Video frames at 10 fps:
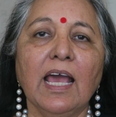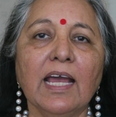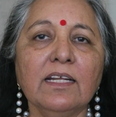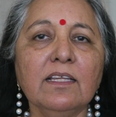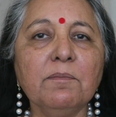
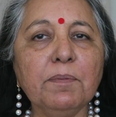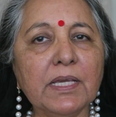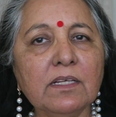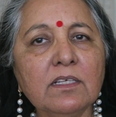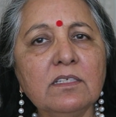And the
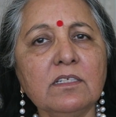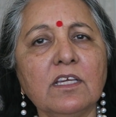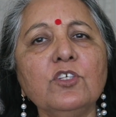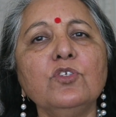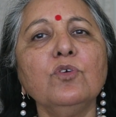biggest
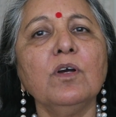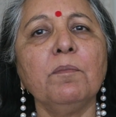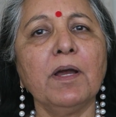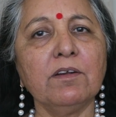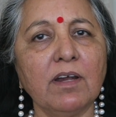issue
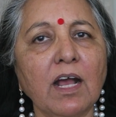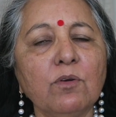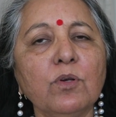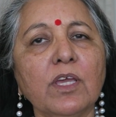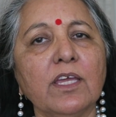about
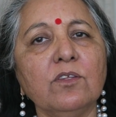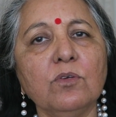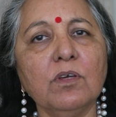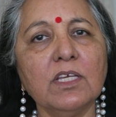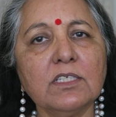Rahu
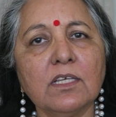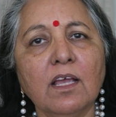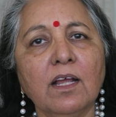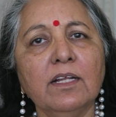Ketu is